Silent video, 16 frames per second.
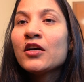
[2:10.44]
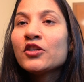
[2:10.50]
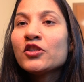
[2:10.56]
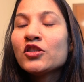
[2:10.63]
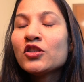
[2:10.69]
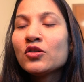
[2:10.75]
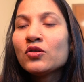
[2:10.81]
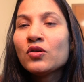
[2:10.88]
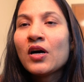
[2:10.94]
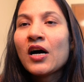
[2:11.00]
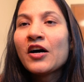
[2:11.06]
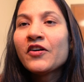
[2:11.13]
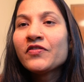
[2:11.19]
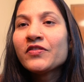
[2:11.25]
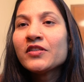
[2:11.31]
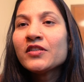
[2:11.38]
So
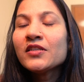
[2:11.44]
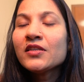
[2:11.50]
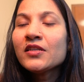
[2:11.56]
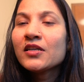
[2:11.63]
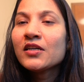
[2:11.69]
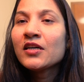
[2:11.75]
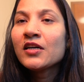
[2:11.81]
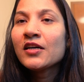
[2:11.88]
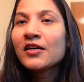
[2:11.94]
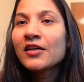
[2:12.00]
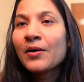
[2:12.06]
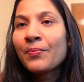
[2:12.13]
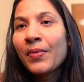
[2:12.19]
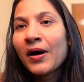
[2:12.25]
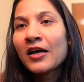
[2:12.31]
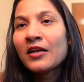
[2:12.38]
after
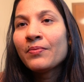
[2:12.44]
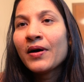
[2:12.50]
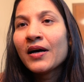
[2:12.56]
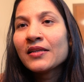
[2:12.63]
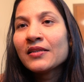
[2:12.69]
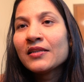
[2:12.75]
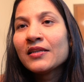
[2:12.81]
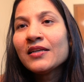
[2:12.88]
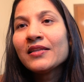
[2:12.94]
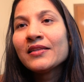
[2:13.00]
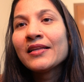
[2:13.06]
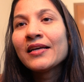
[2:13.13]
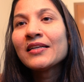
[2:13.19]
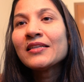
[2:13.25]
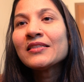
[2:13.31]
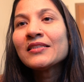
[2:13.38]
Kapal Bhati,
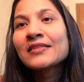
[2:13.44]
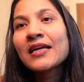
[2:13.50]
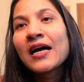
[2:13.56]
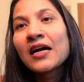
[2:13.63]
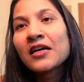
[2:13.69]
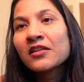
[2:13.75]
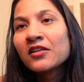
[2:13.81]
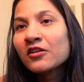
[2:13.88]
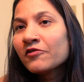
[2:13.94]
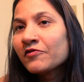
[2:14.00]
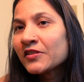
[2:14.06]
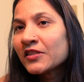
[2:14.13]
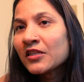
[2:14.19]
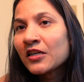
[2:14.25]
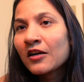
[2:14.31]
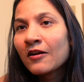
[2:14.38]
then start the
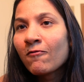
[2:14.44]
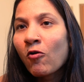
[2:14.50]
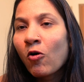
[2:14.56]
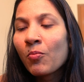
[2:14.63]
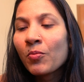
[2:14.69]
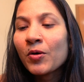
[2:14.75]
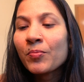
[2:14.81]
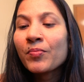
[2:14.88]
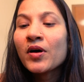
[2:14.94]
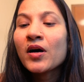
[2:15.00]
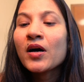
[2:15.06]
physical warm-up.